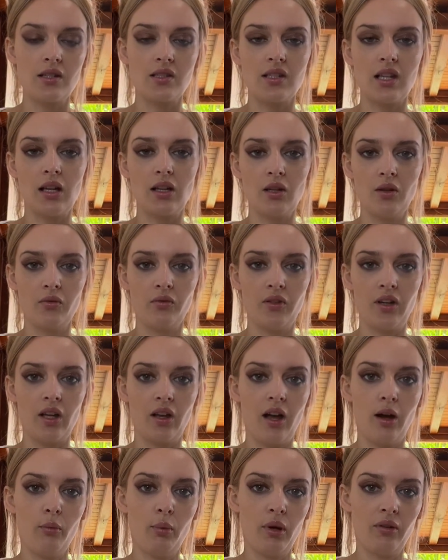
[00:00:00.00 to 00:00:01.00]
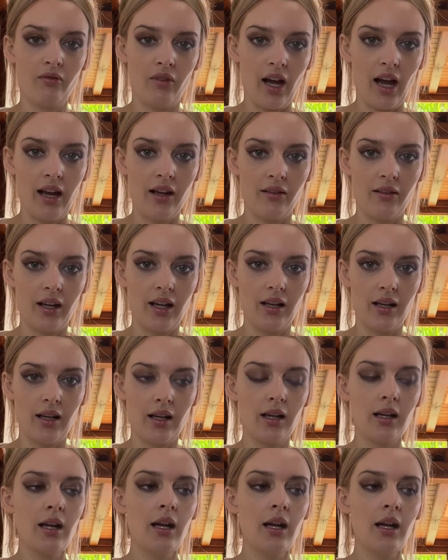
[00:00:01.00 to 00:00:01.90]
that you feel have been violated.